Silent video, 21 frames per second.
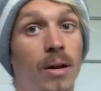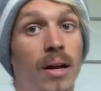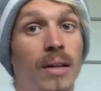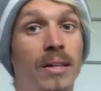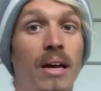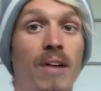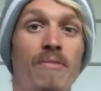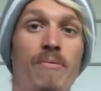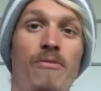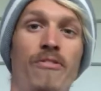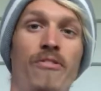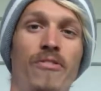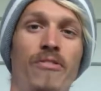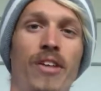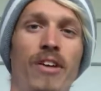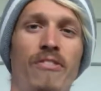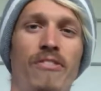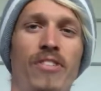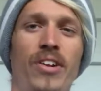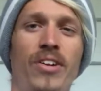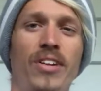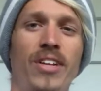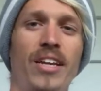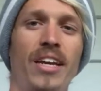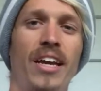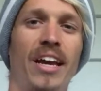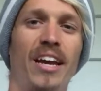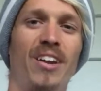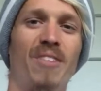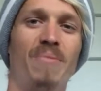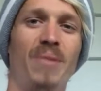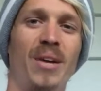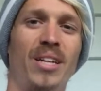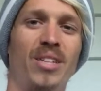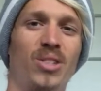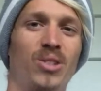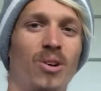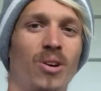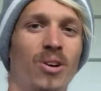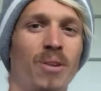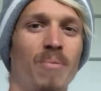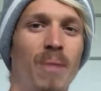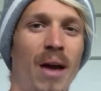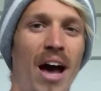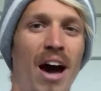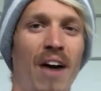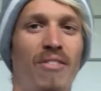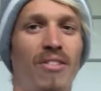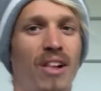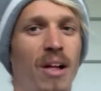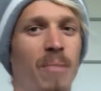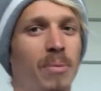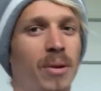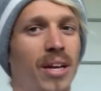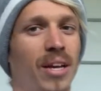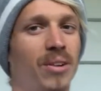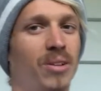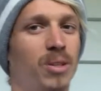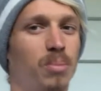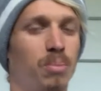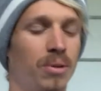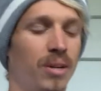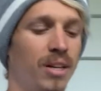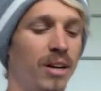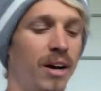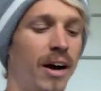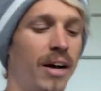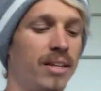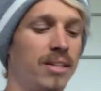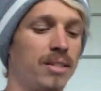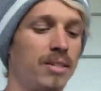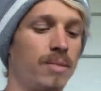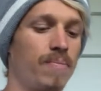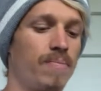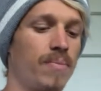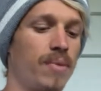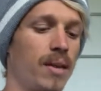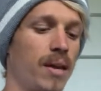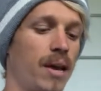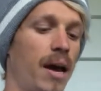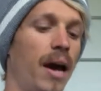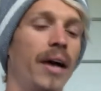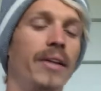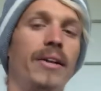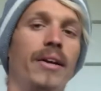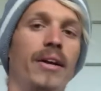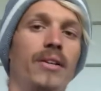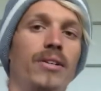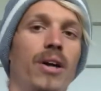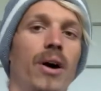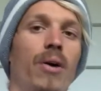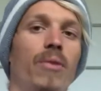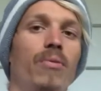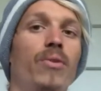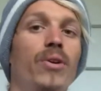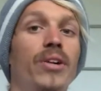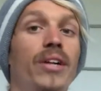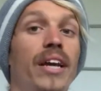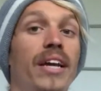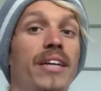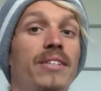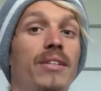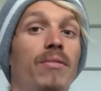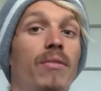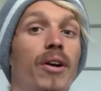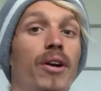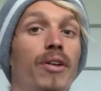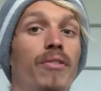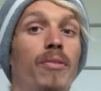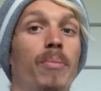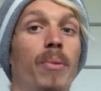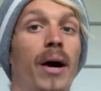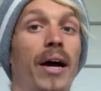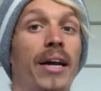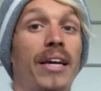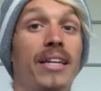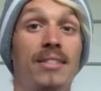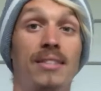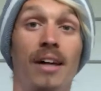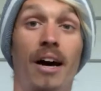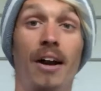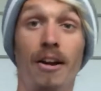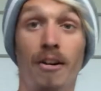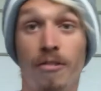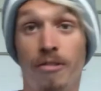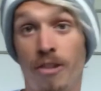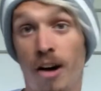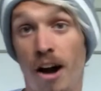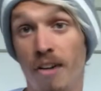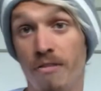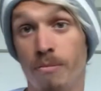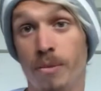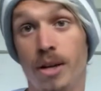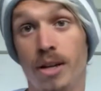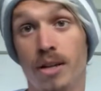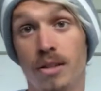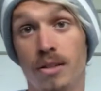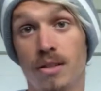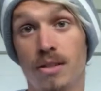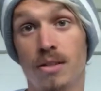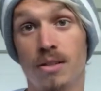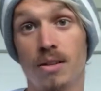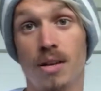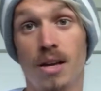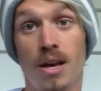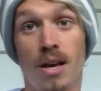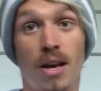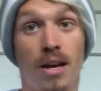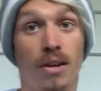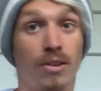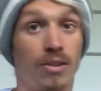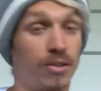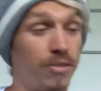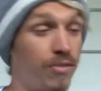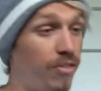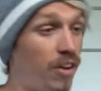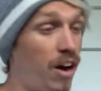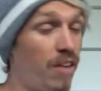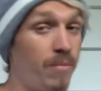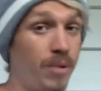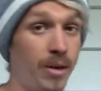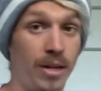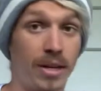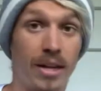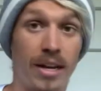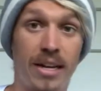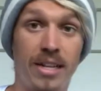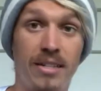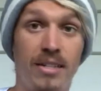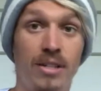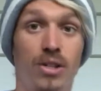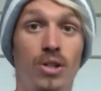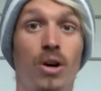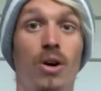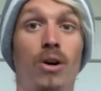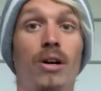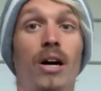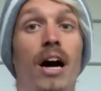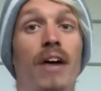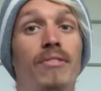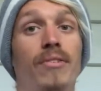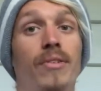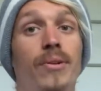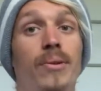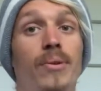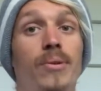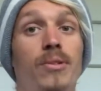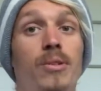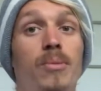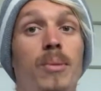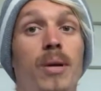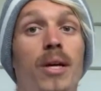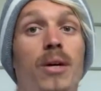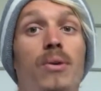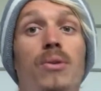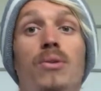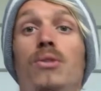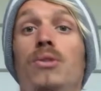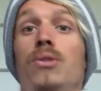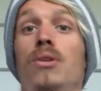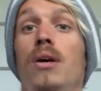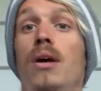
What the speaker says: and that feeling you get of being strong and powerful up a hill is pretty nice. And then I'd go a really easy run off the bike. It started at 5 minutes, just a 5-minute easy jog after doing some hills.